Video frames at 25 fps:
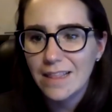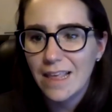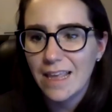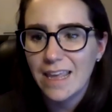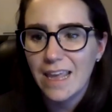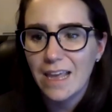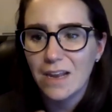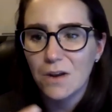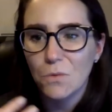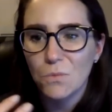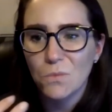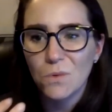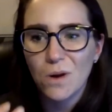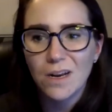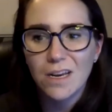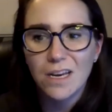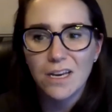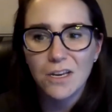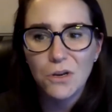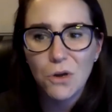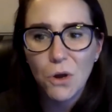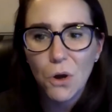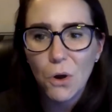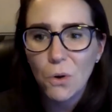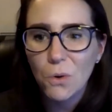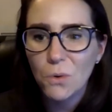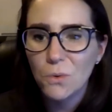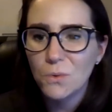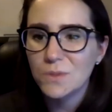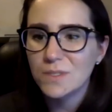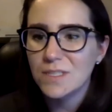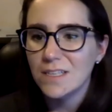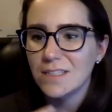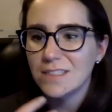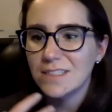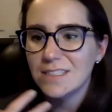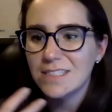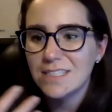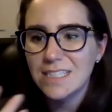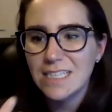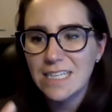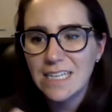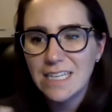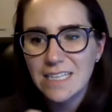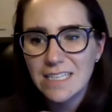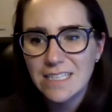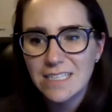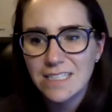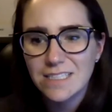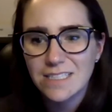They get a runny nose and
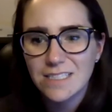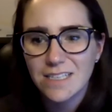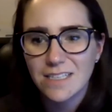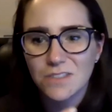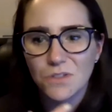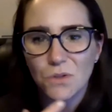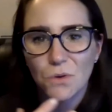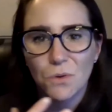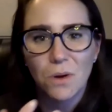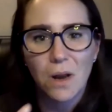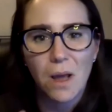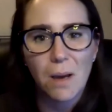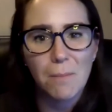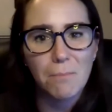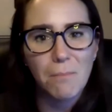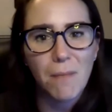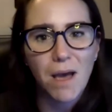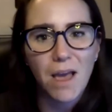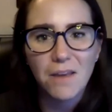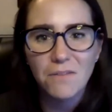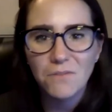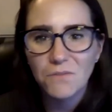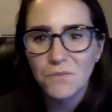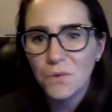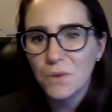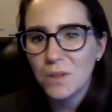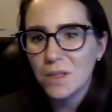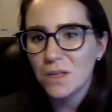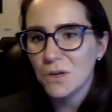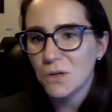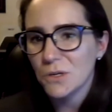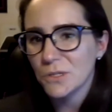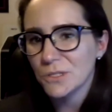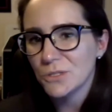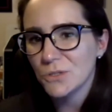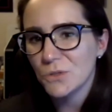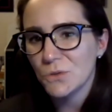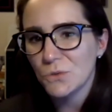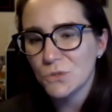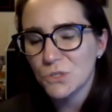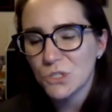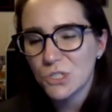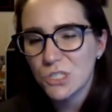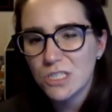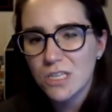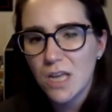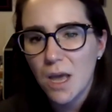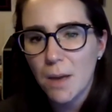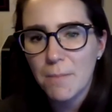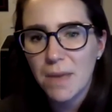sneeze because they're not mindful. It hurts their
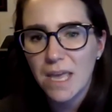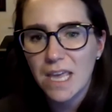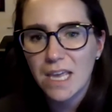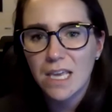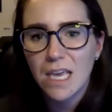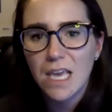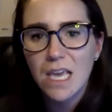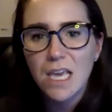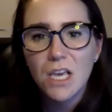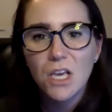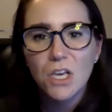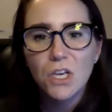stomach.